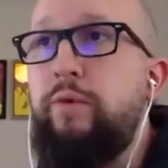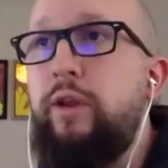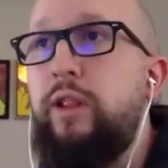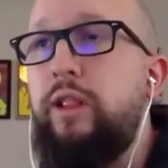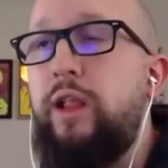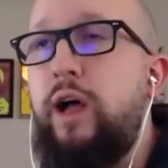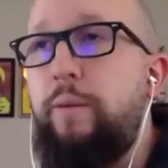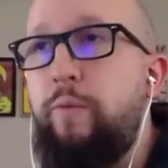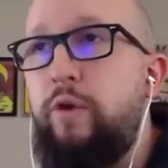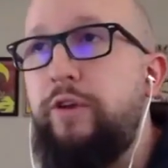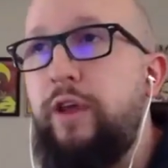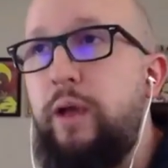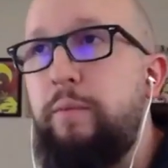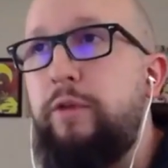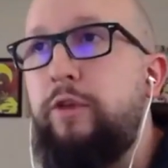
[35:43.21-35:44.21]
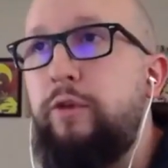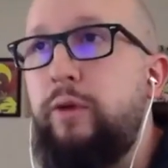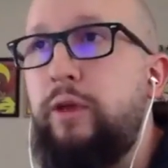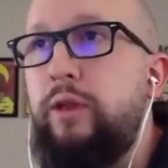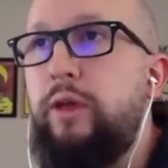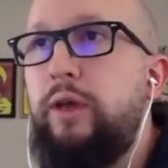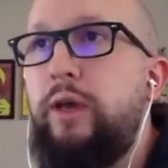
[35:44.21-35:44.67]
a lot more time into it,
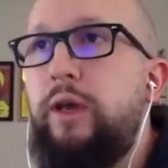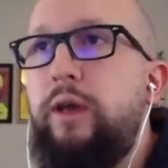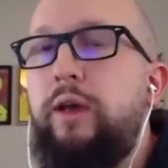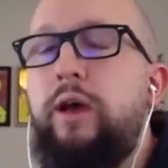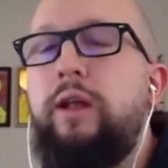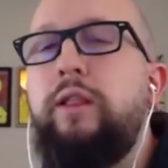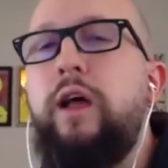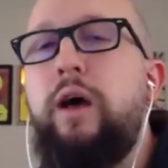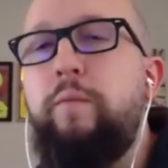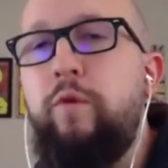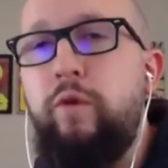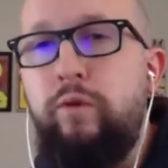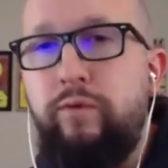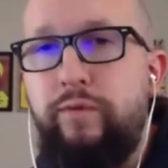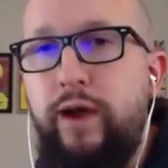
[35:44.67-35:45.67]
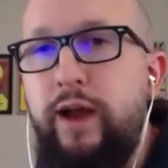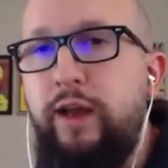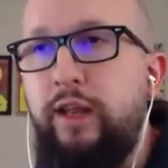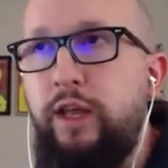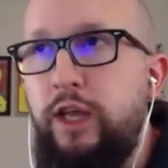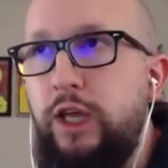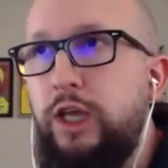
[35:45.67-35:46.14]
a lot more
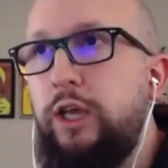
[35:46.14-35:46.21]
refining.